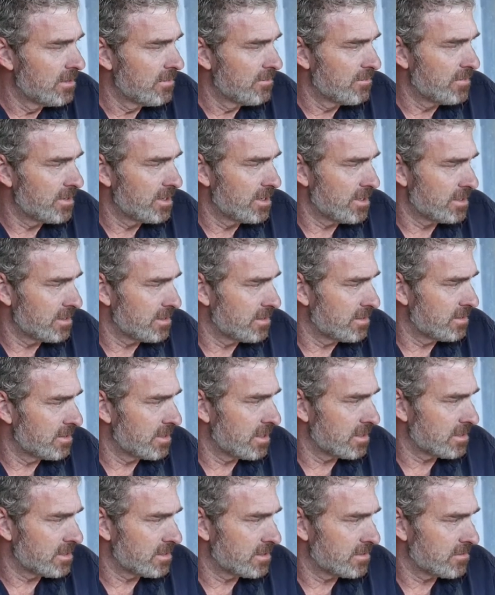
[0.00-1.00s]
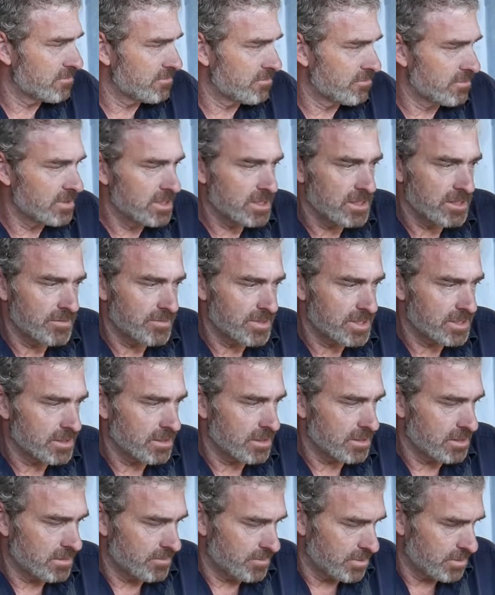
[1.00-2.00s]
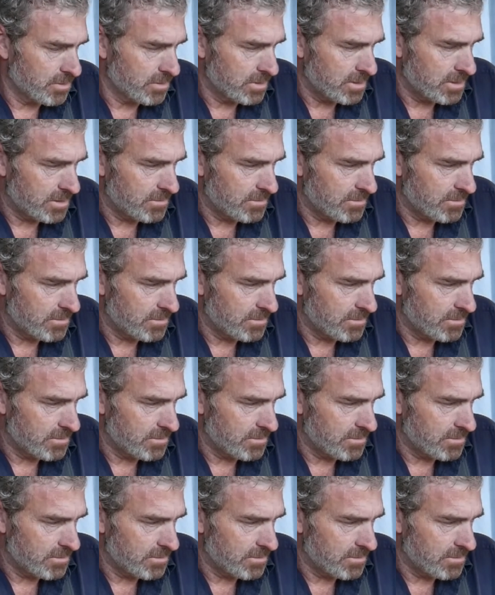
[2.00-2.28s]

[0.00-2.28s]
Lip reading: But that's really beside the point,